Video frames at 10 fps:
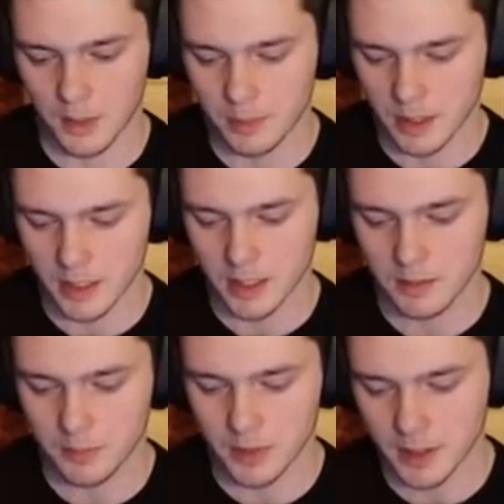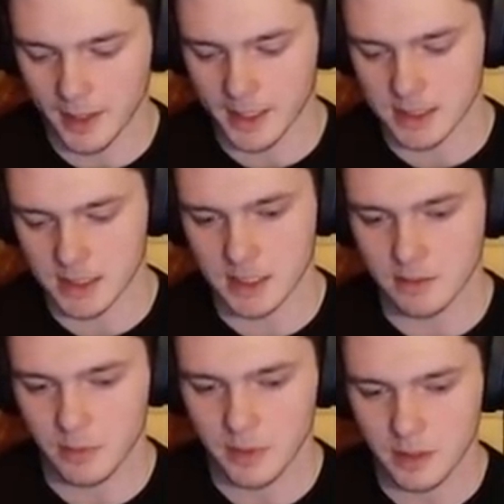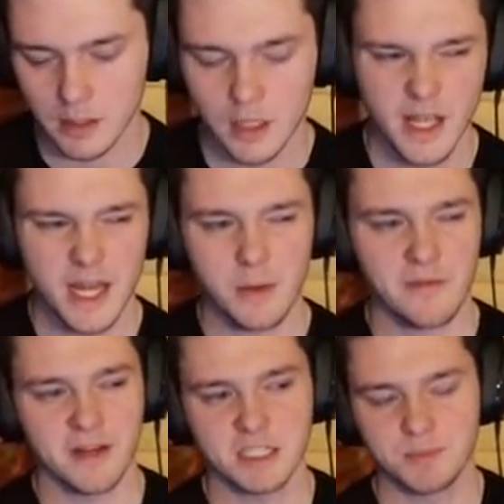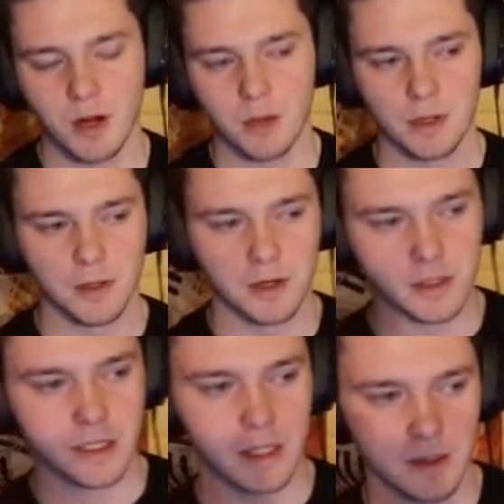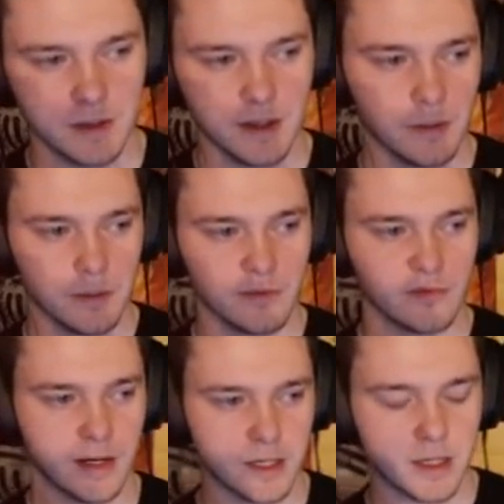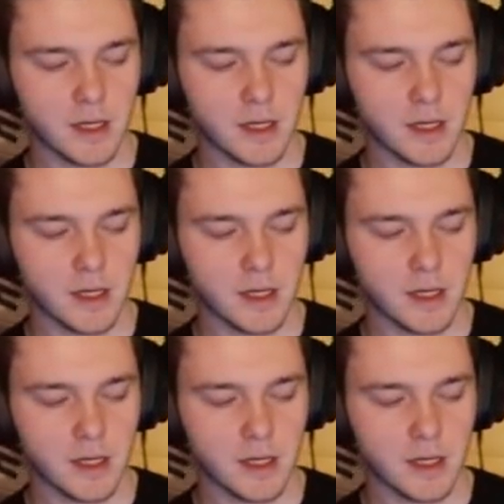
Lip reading: play, but I guess it ended up being good. Anyway, if I just bar barreled early, that would have been fine.